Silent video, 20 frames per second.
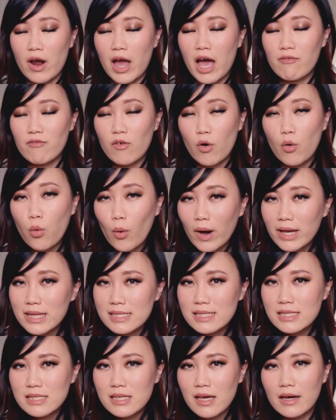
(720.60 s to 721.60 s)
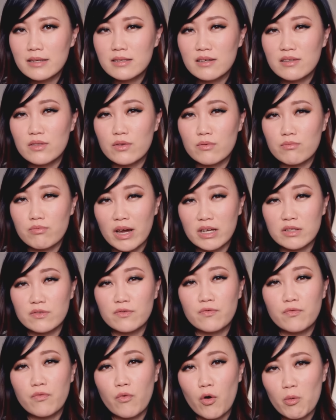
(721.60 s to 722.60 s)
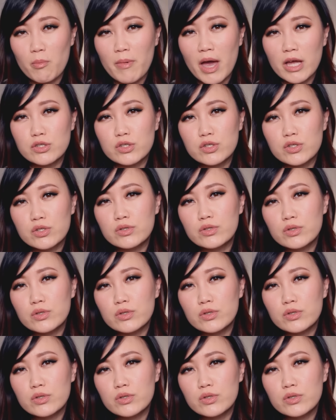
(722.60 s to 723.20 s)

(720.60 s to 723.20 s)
I haven't quite decided the right format to